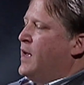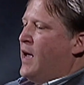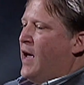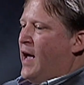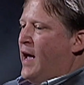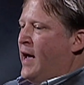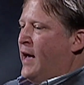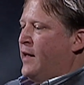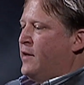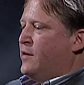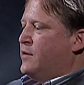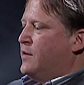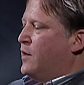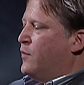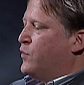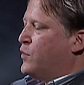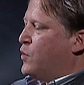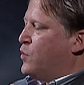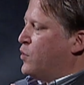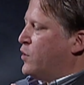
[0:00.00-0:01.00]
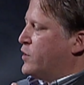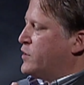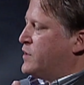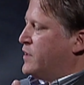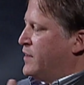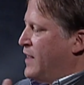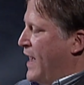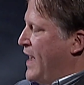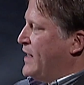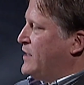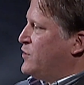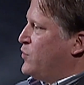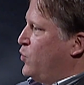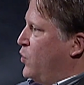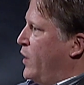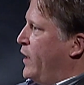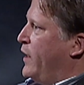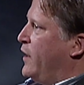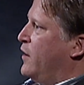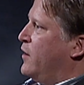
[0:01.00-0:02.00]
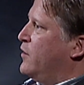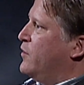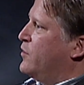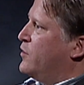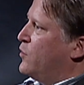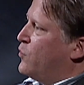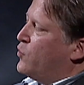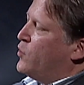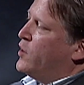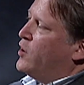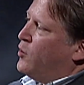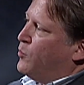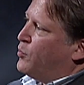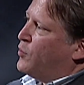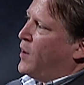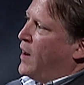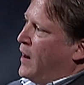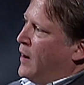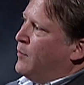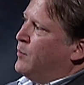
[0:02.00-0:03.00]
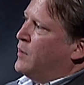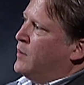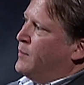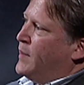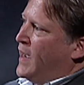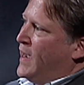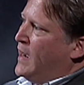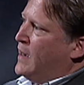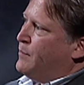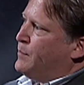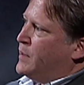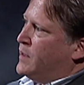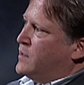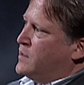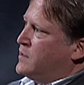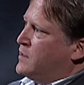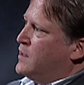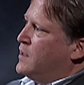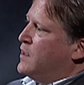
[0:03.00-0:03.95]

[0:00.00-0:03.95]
And of course, that's where the real problem happens.